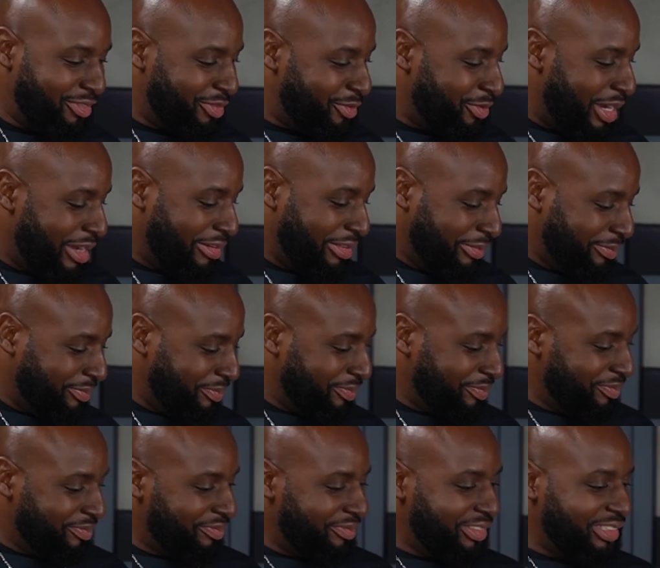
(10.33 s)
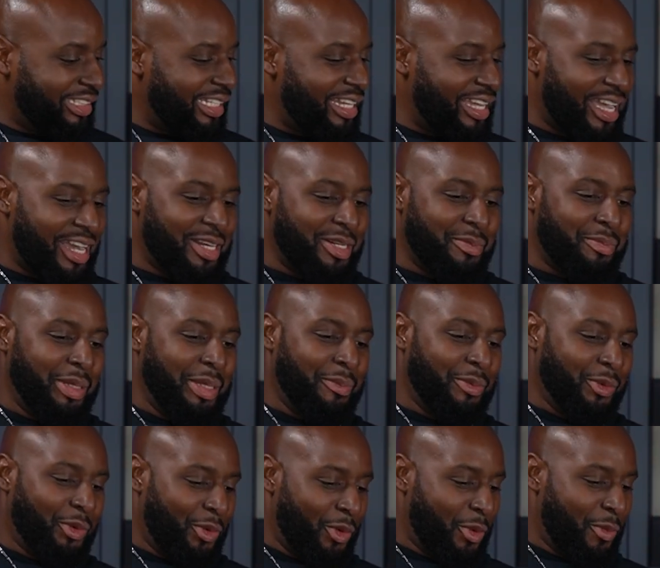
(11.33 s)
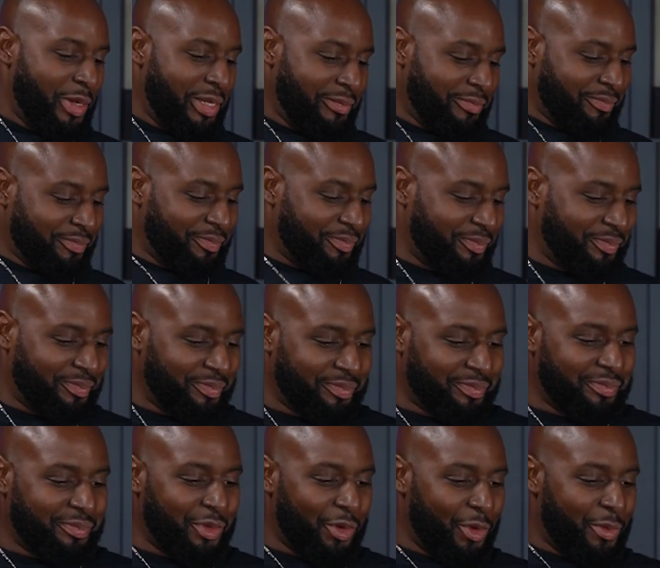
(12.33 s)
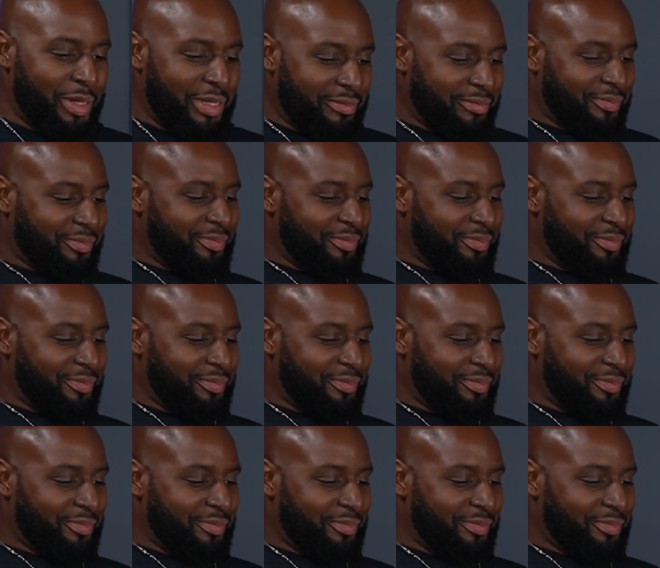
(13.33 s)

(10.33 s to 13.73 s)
Raylan, say hi to the people. Open. Open.